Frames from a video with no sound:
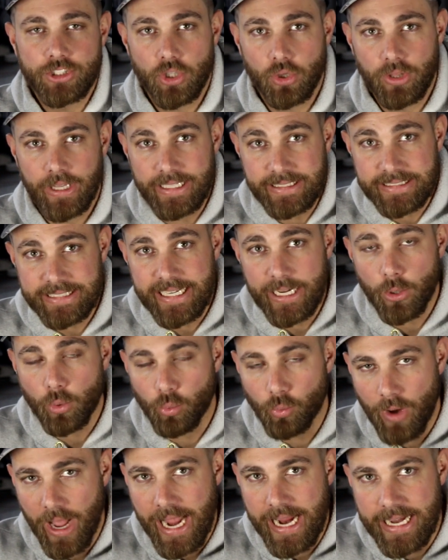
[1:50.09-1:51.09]
So let's
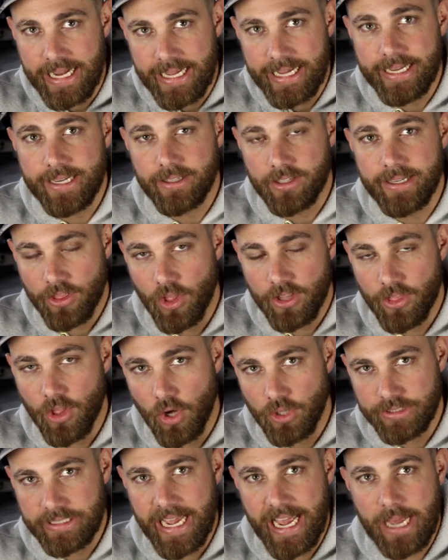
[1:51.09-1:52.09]
get right into
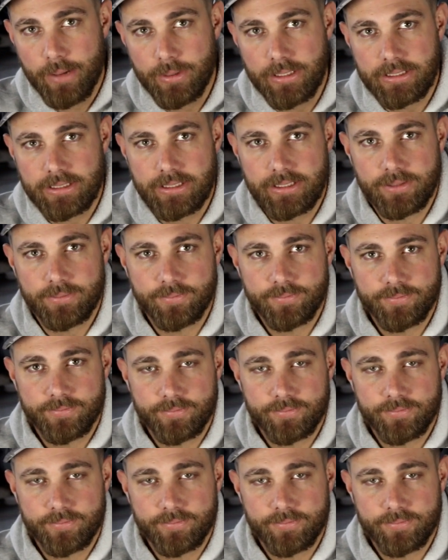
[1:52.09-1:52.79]
those habits.